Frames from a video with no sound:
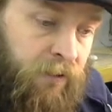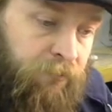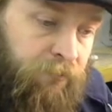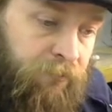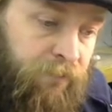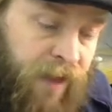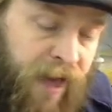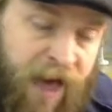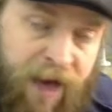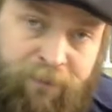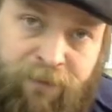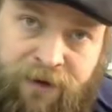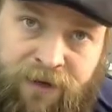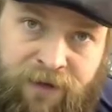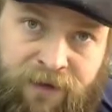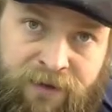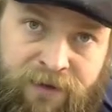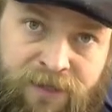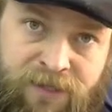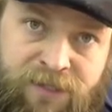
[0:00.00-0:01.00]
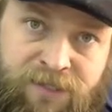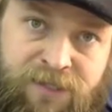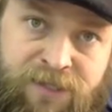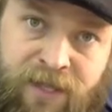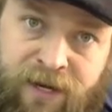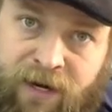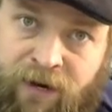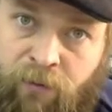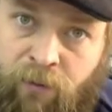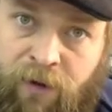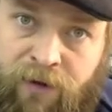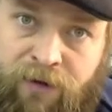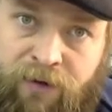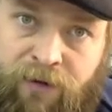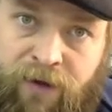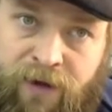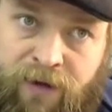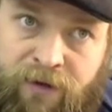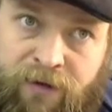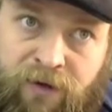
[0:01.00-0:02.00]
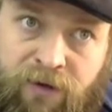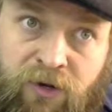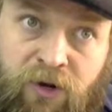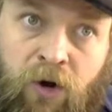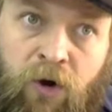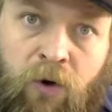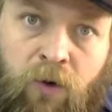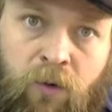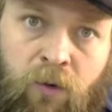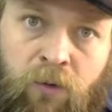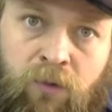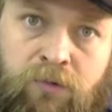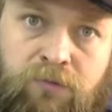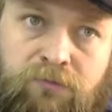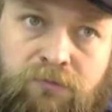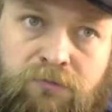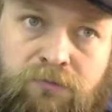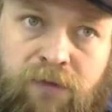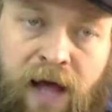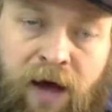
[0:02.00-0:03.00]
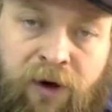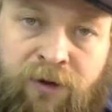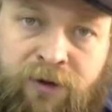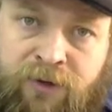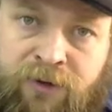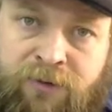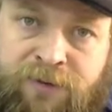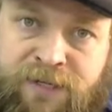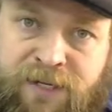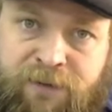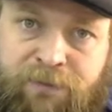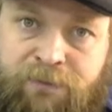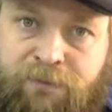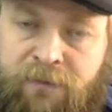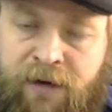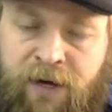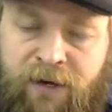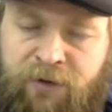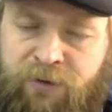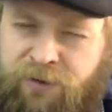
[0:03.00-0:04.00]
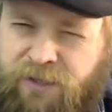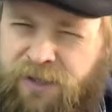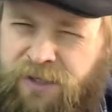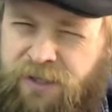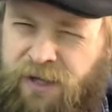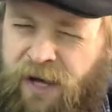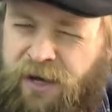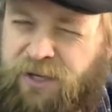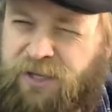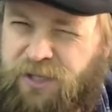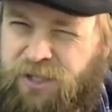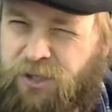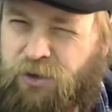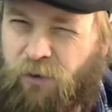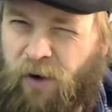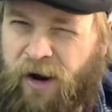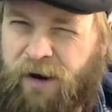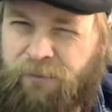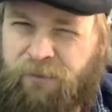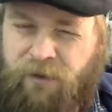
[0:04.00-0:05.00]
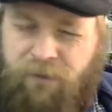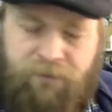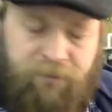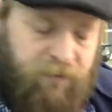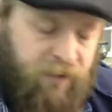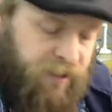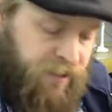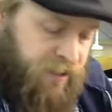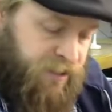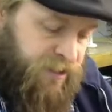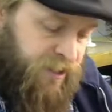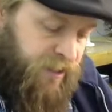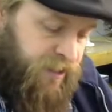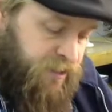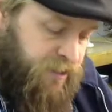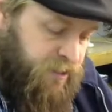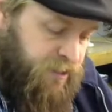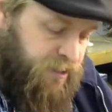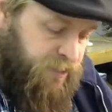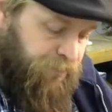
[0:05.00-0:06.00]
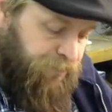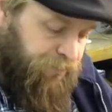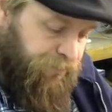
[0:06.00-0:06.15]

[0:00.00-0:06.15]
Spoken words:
happening in these that I want you to know how to use them, how to describe them in a sentence.